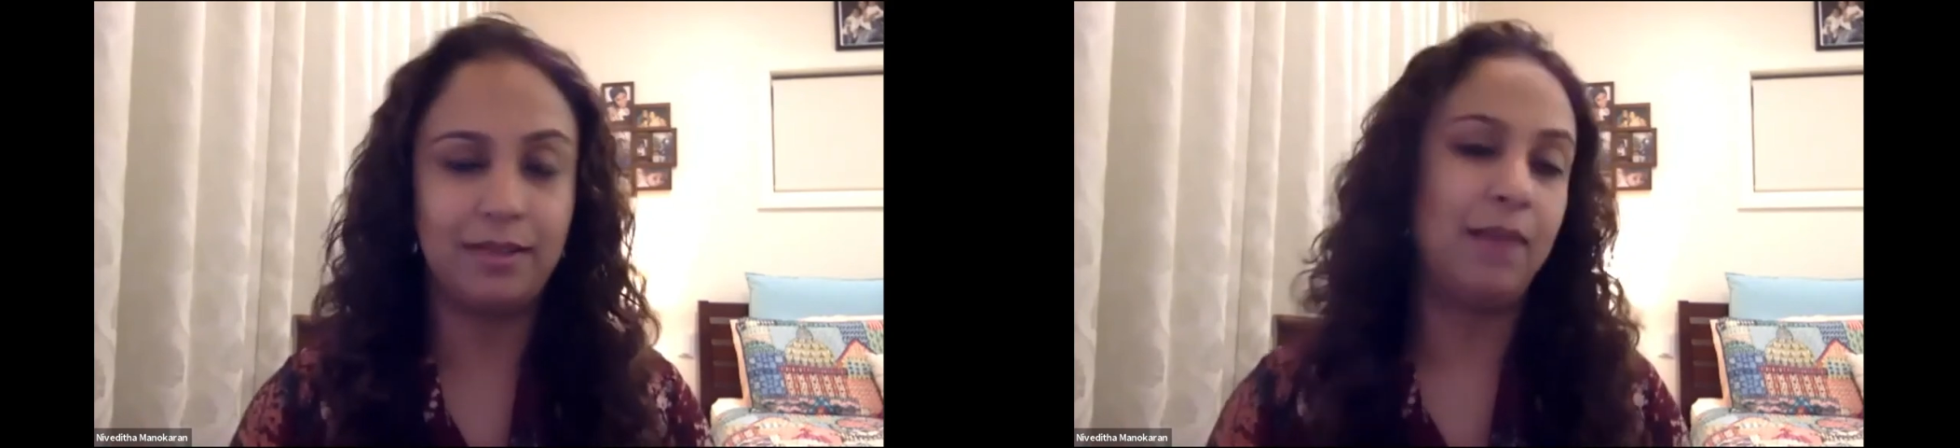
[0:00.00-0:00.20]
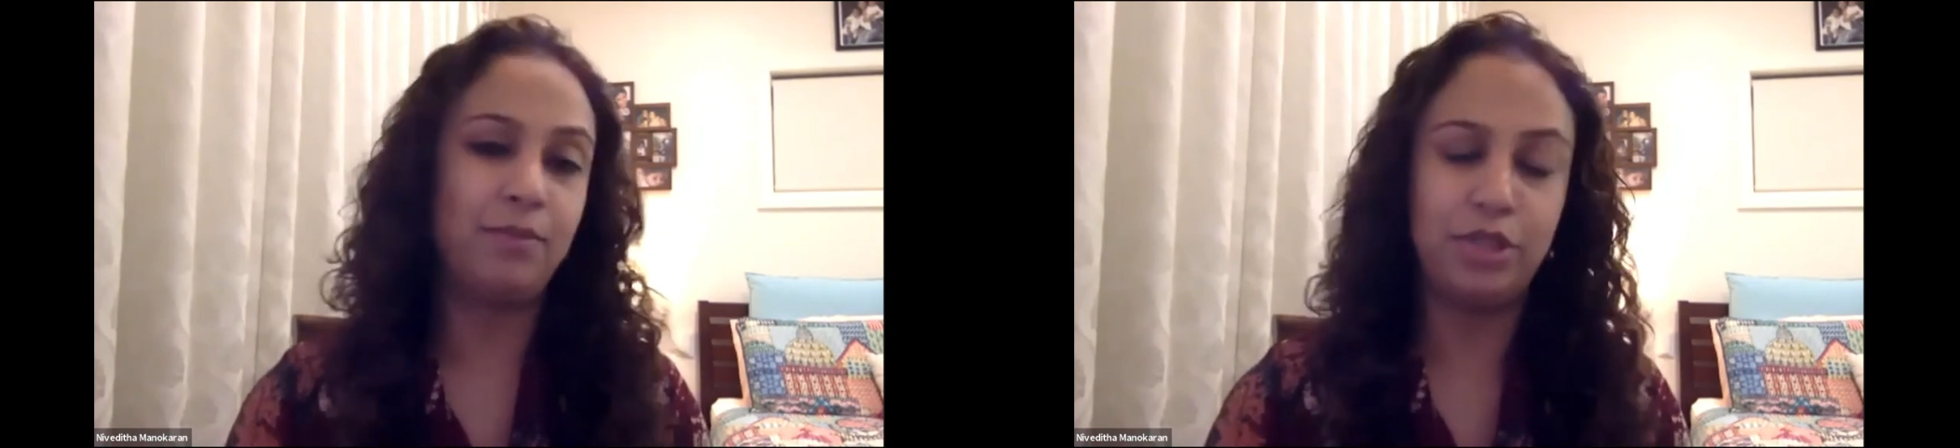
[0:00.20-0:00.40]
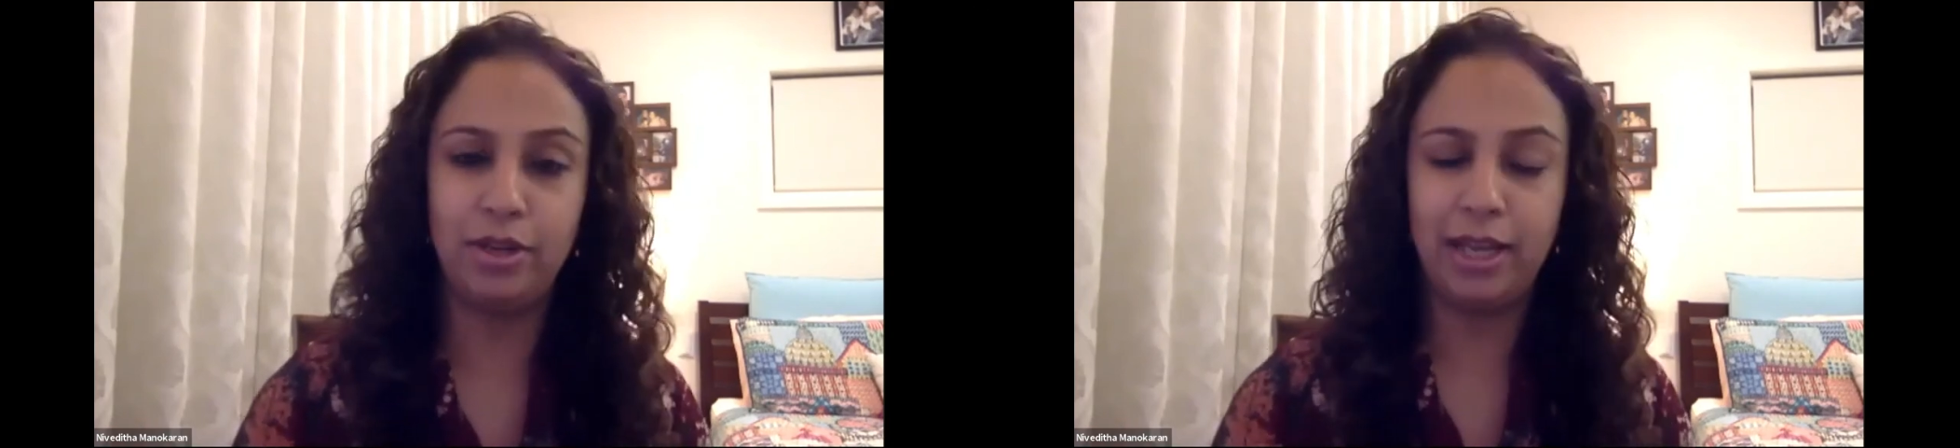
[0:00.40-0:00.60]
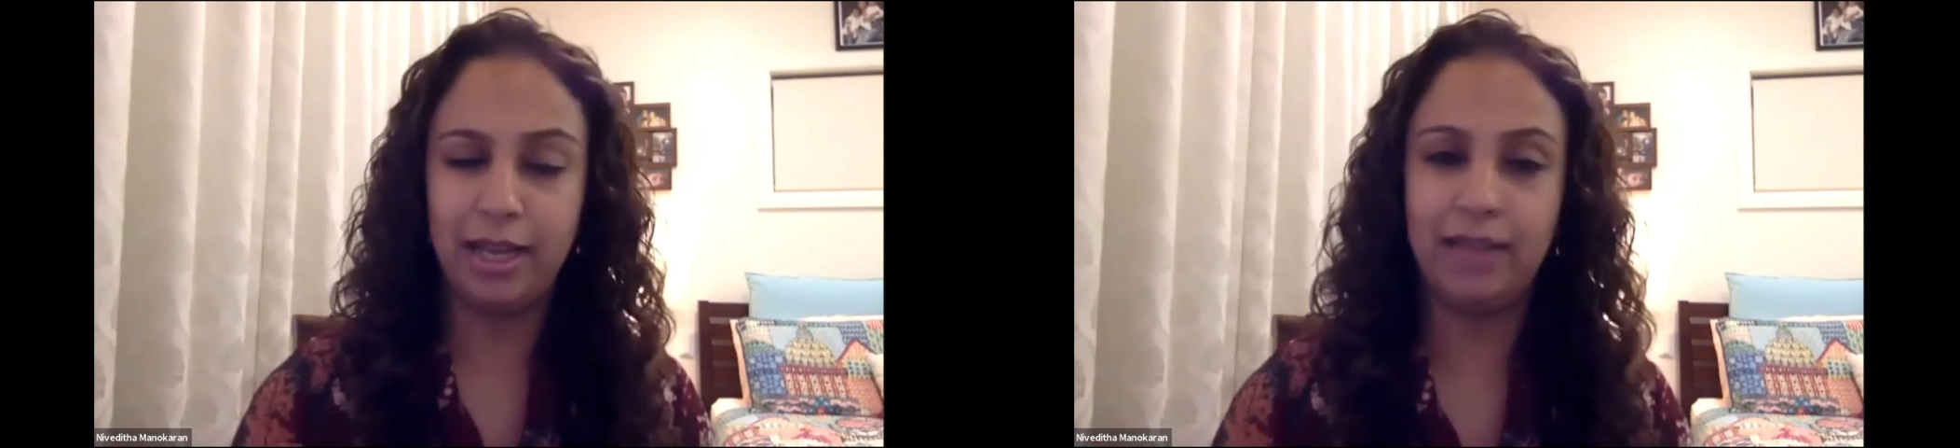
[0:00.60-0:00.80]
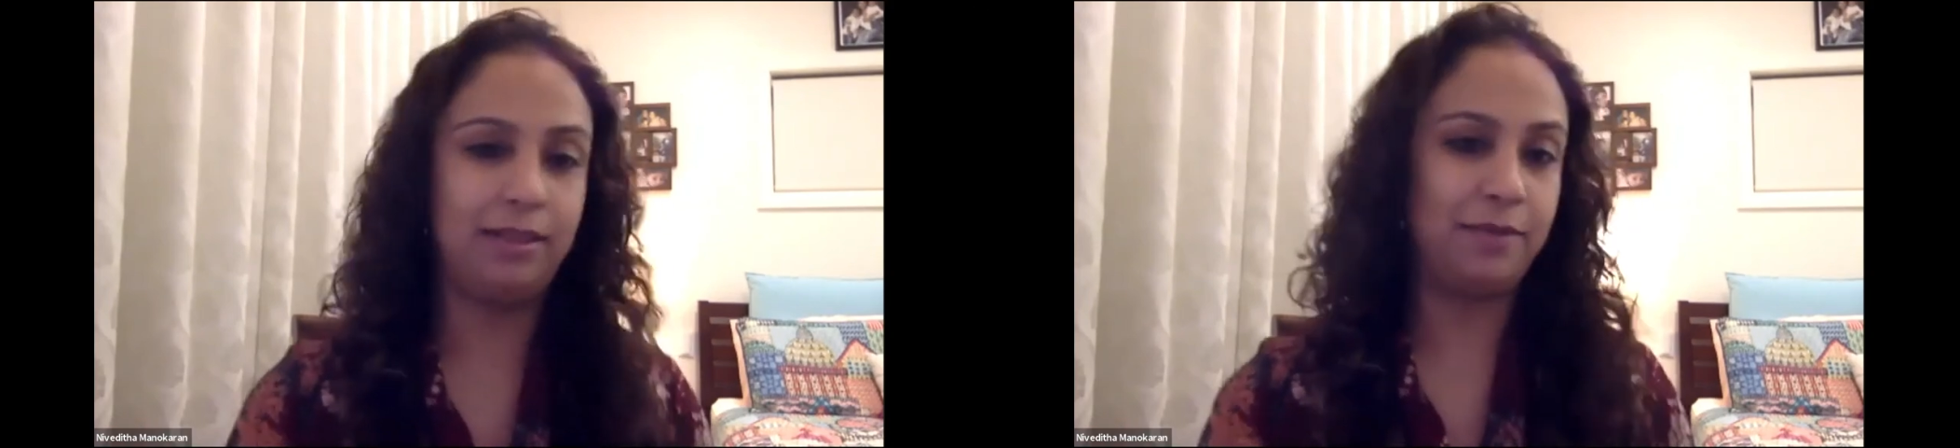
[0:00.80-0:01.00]
I'm doing
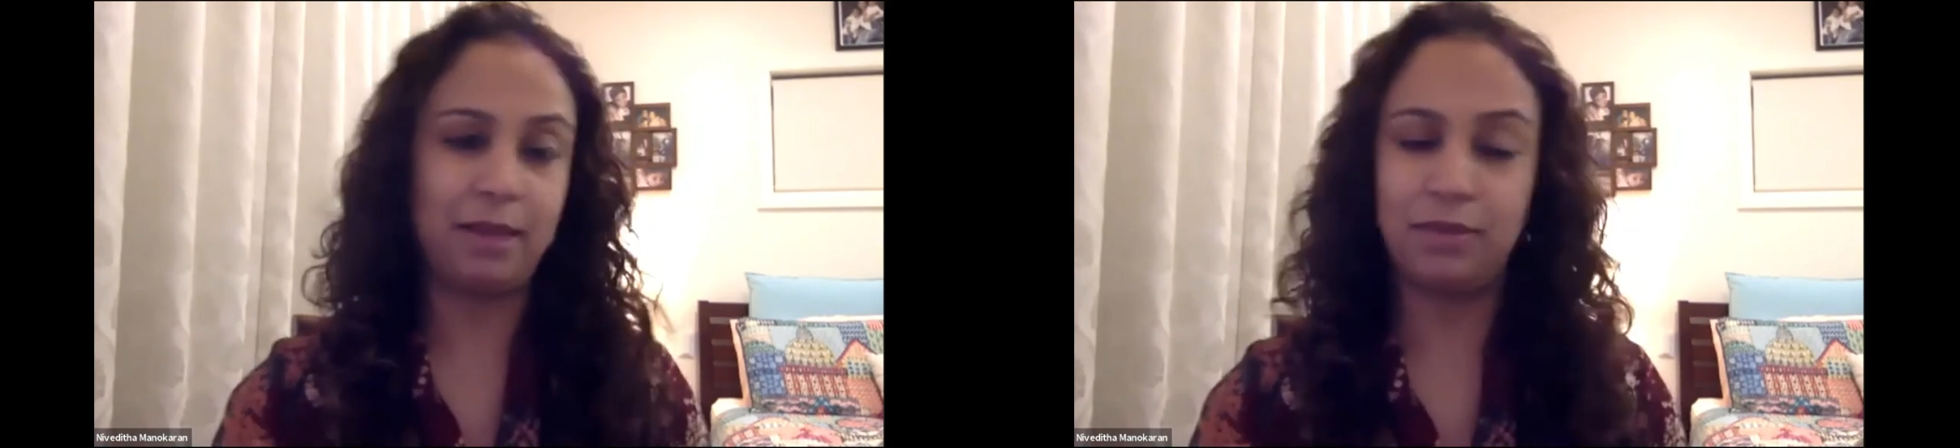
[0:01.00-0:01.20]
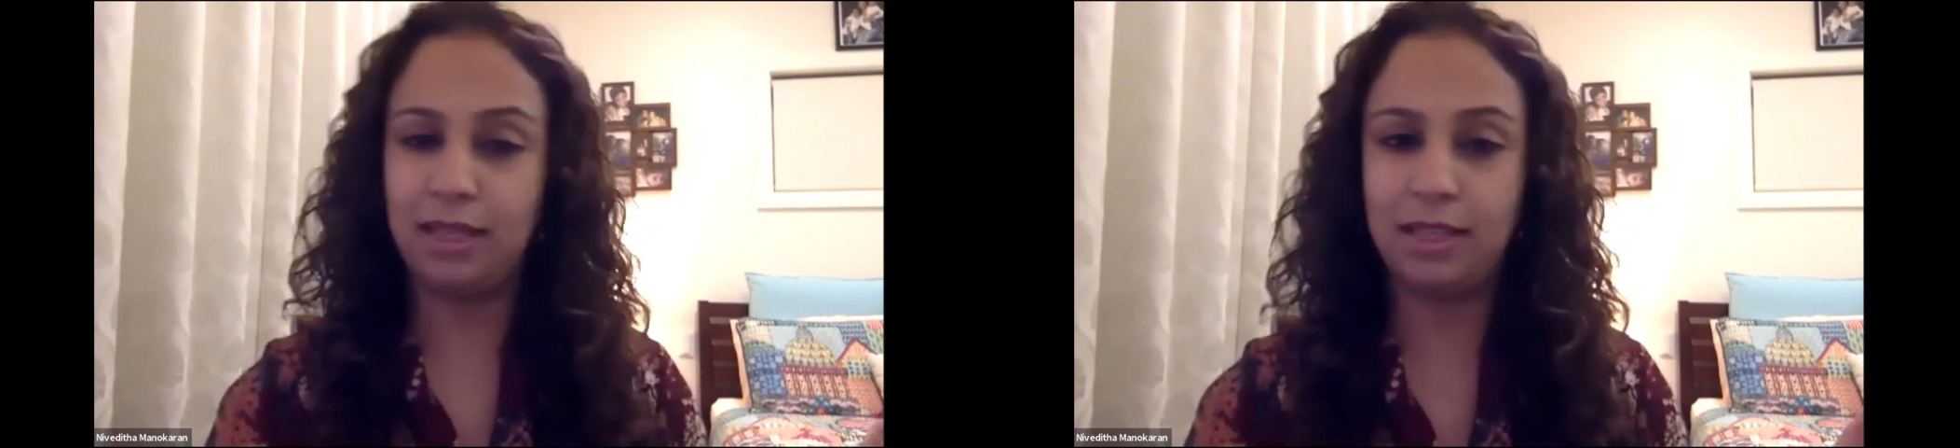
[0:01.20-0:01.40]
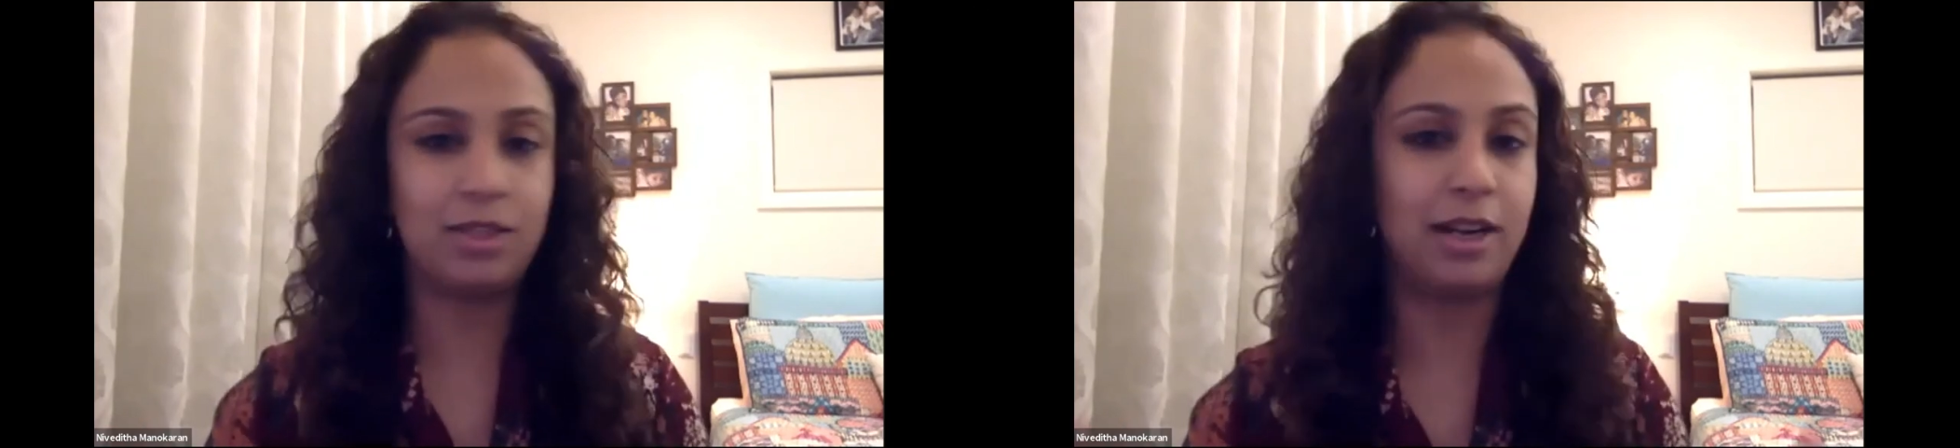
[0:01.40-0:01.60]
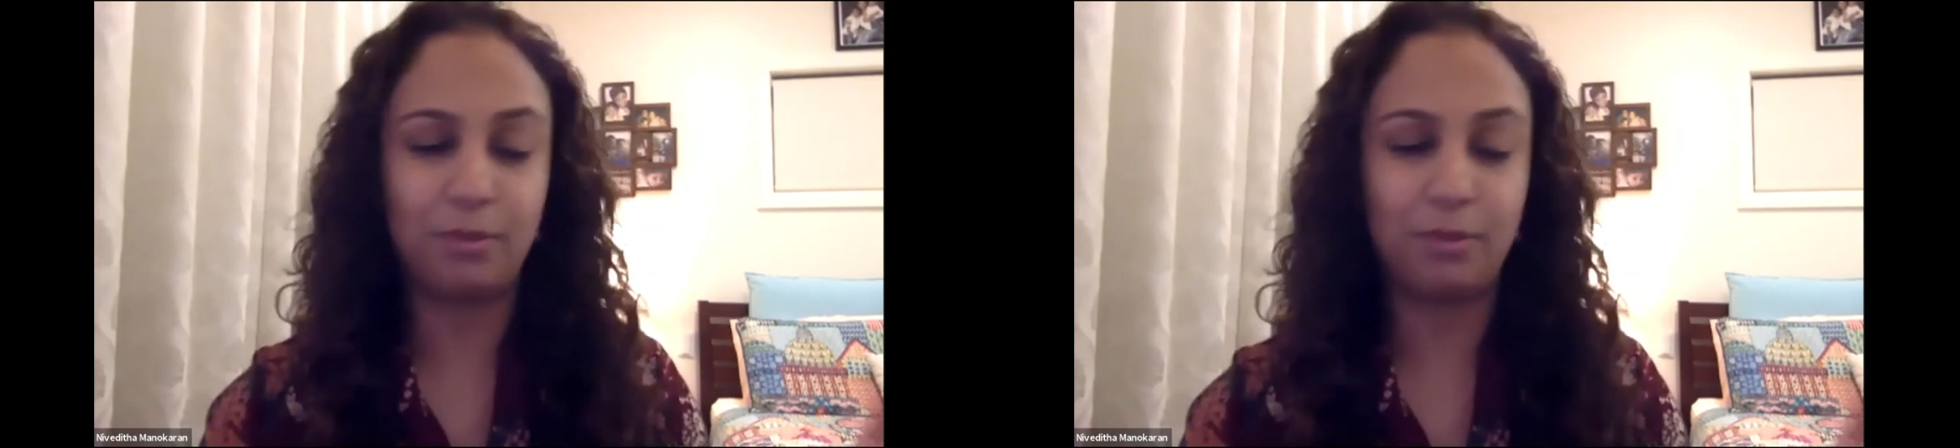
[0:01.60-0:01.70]
it. If something is there,